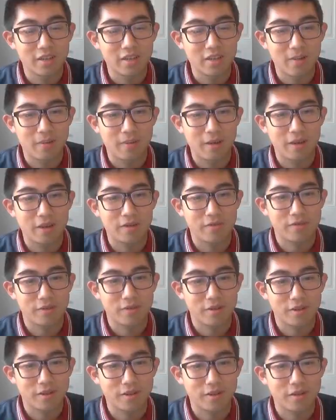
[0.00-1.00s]
I paid
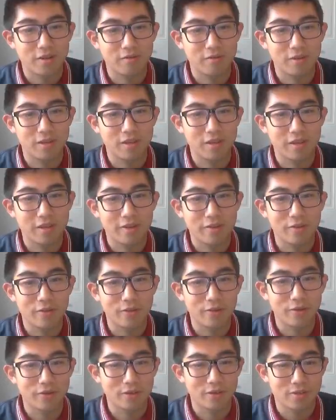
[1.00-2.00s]
for it when they all
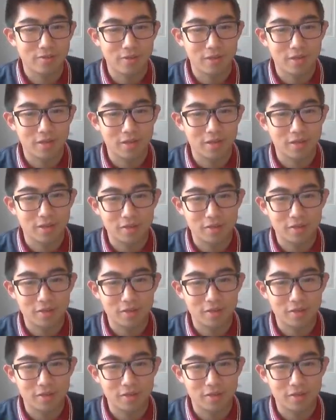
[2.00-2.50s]
focused me.